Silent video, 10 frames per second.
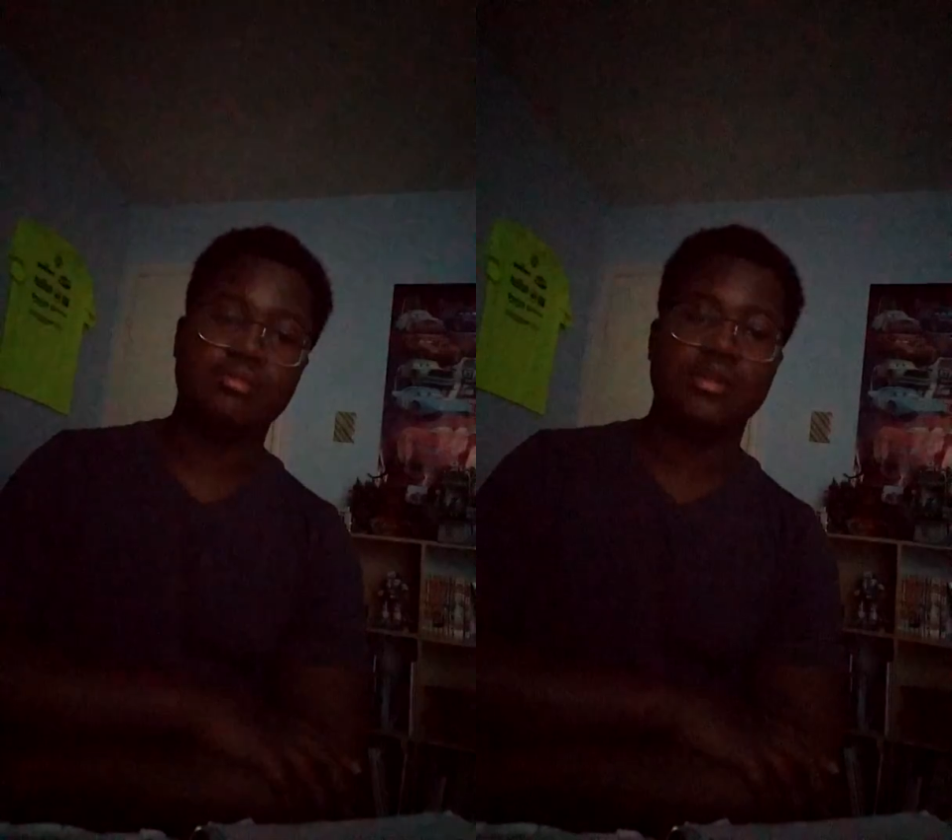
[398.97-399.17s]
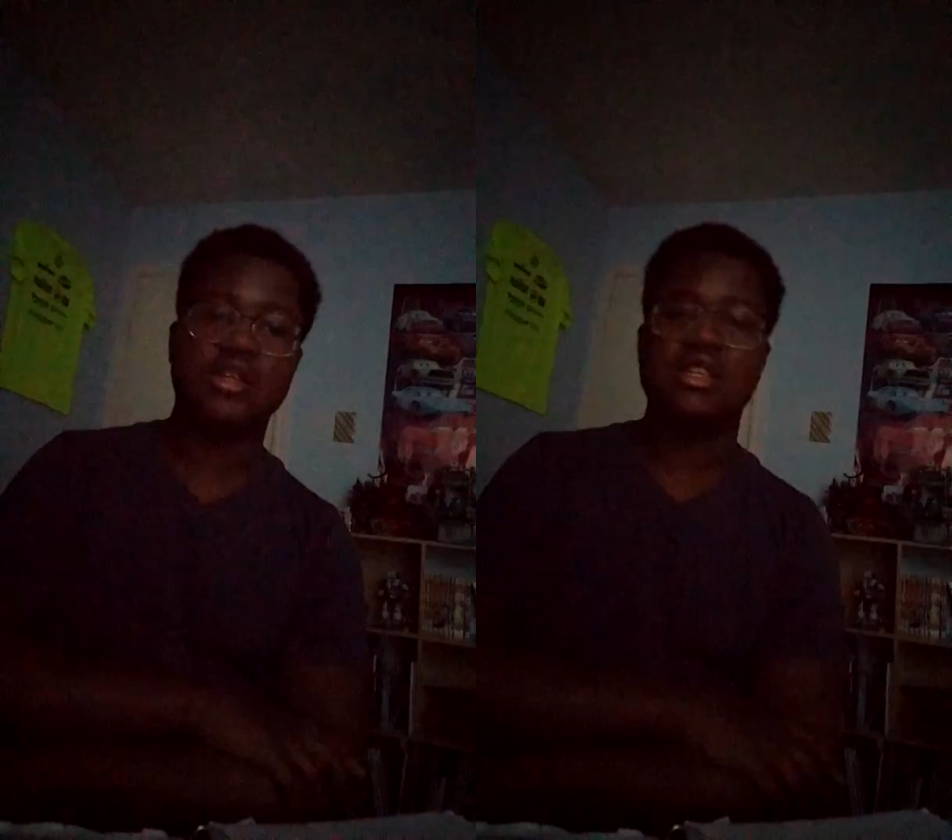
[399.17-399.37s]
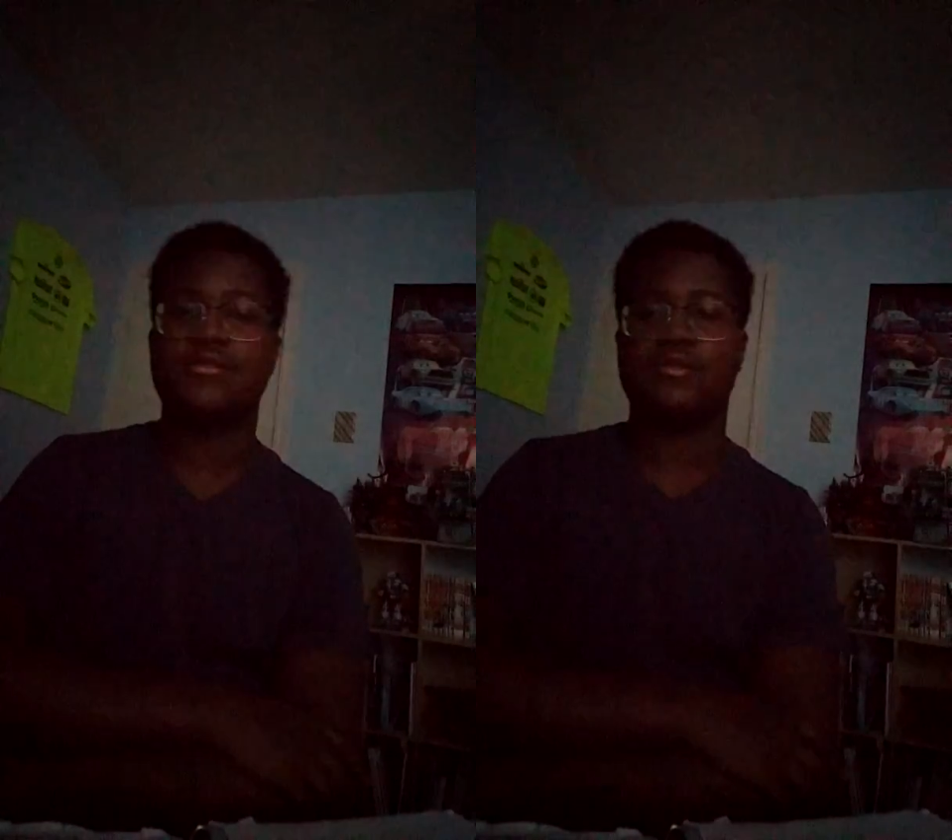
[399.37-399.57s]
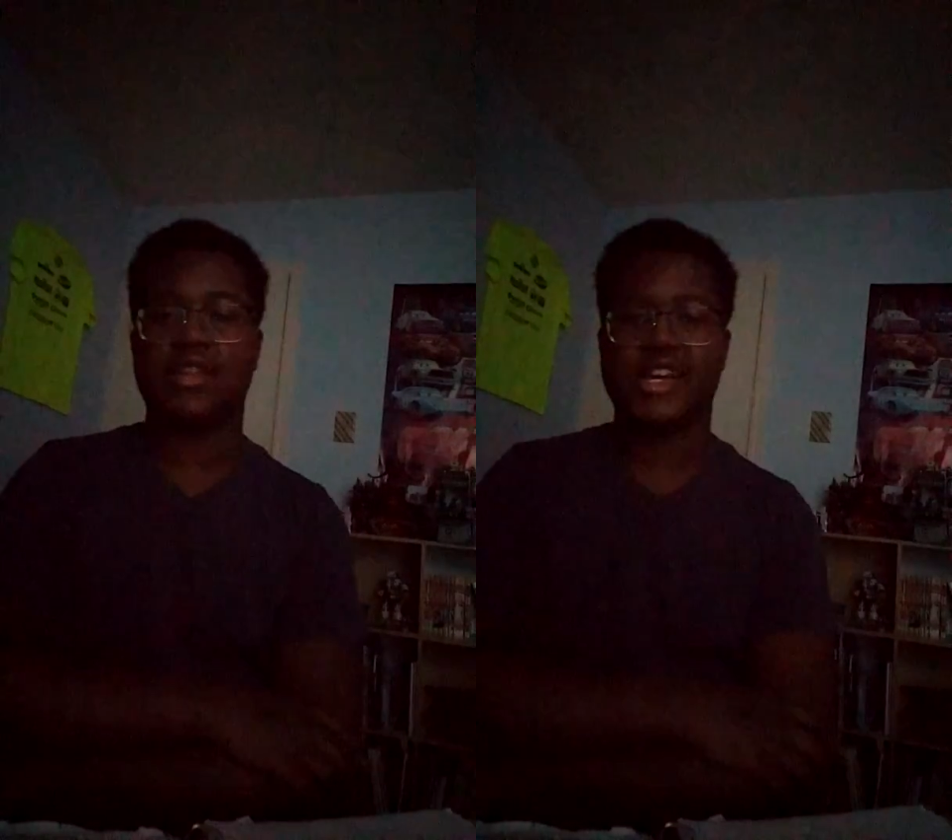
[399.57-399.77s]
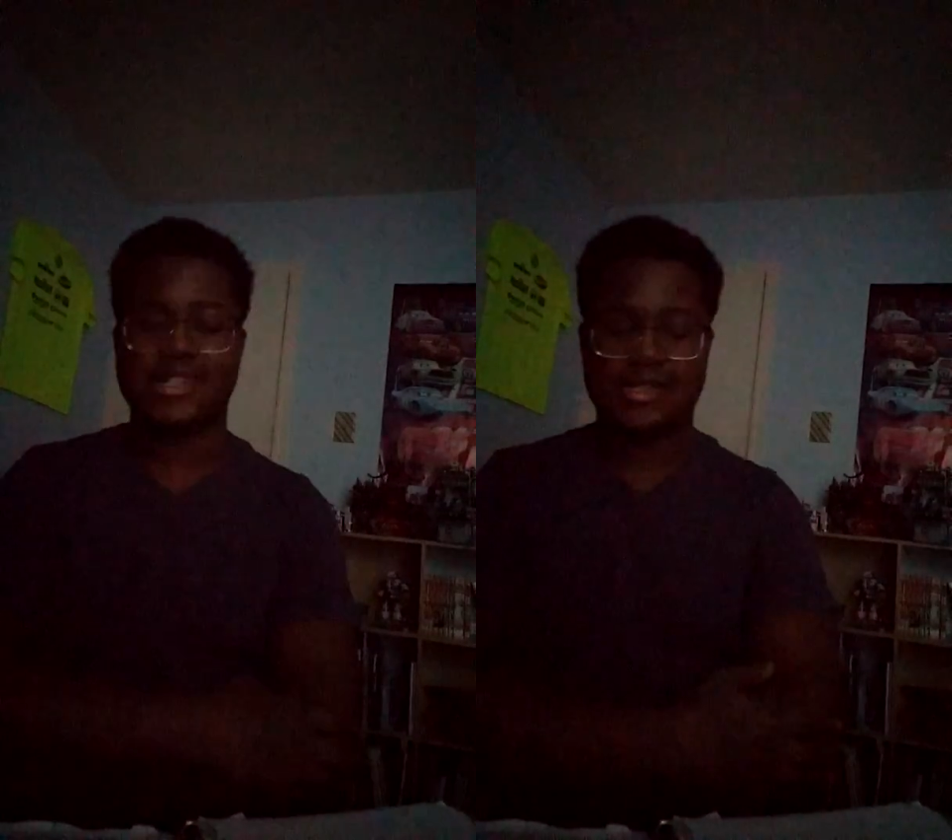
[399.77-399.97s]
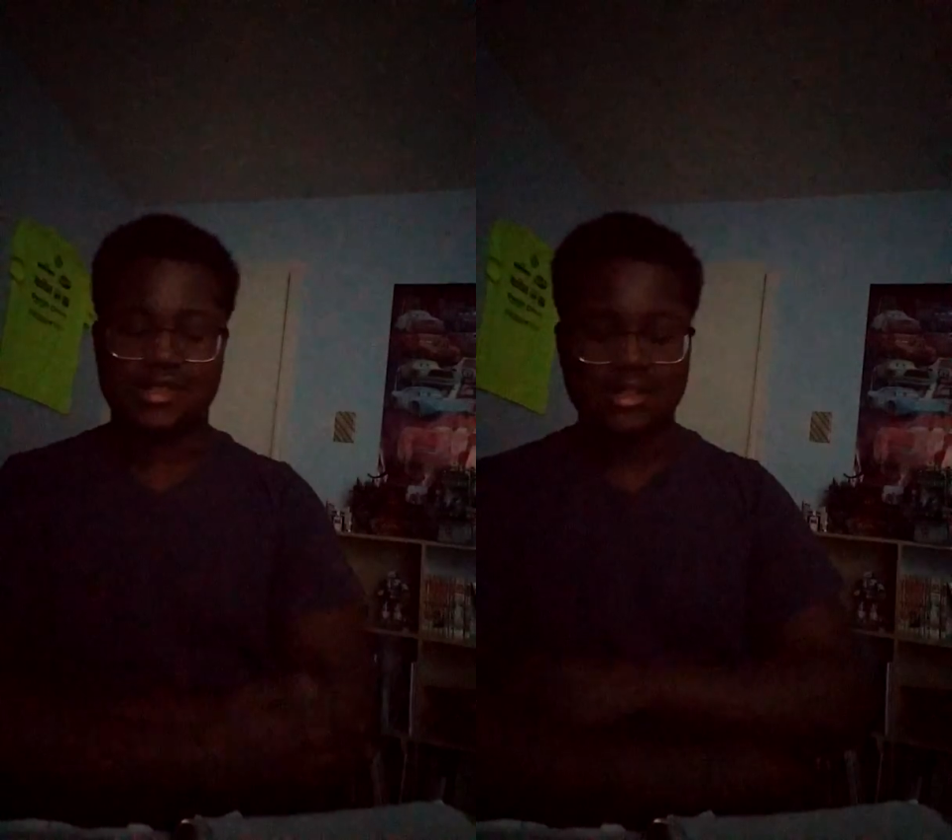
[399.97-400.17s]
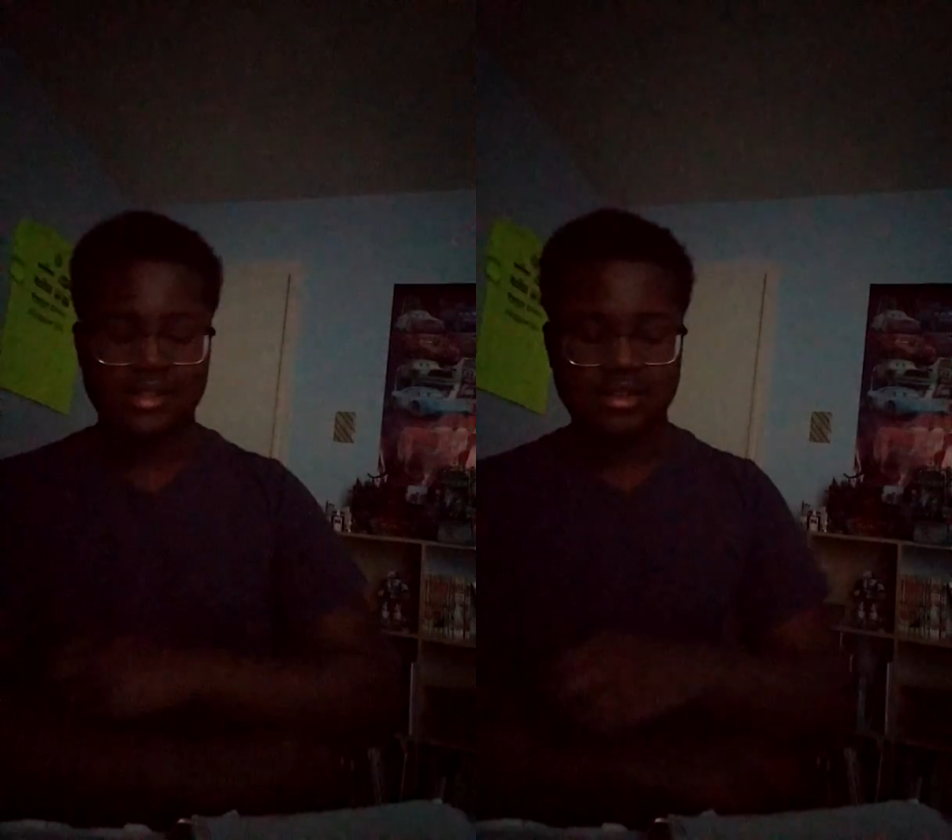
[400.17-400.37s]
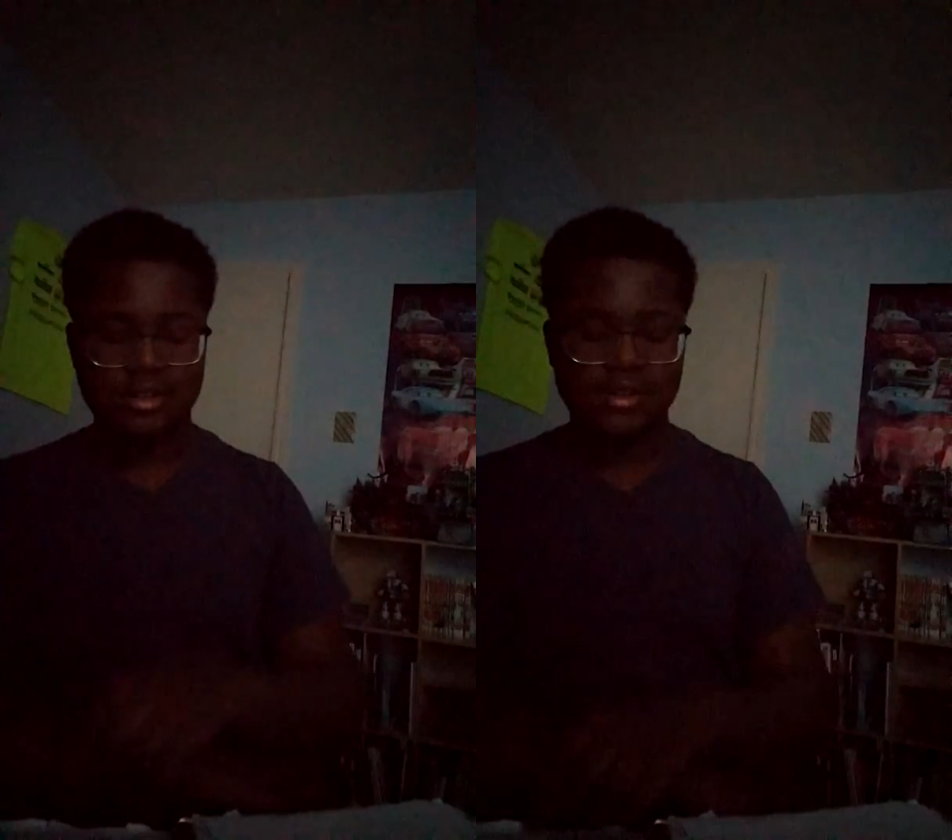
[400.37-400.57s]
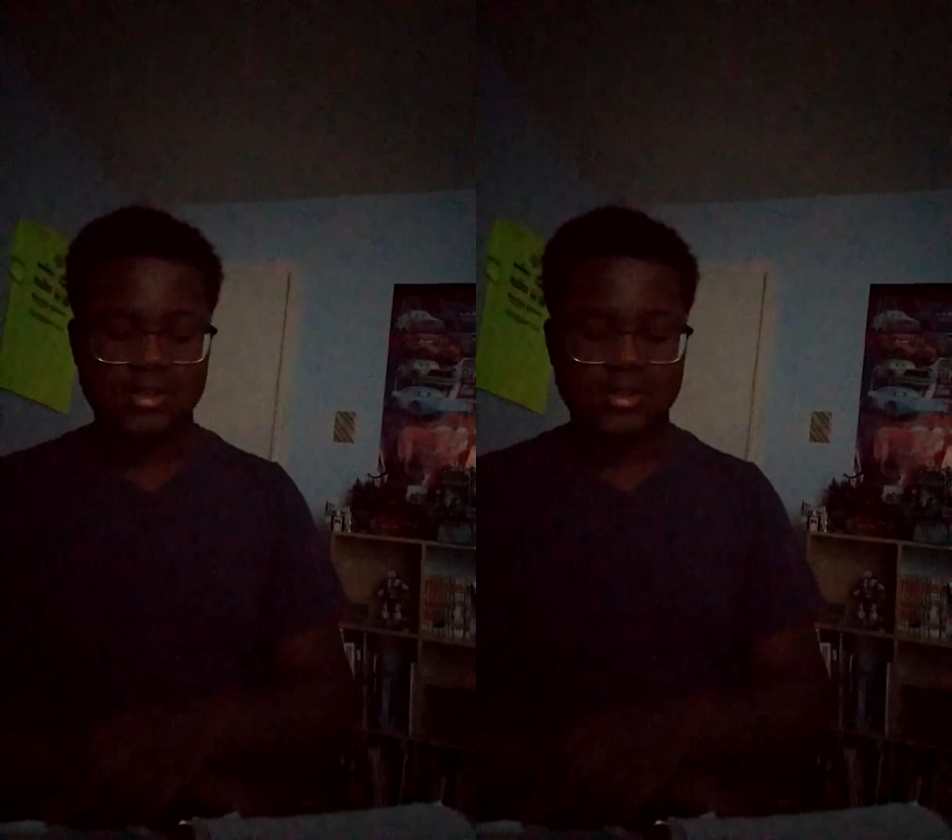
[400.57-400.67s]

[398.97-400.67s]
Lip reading: E flats or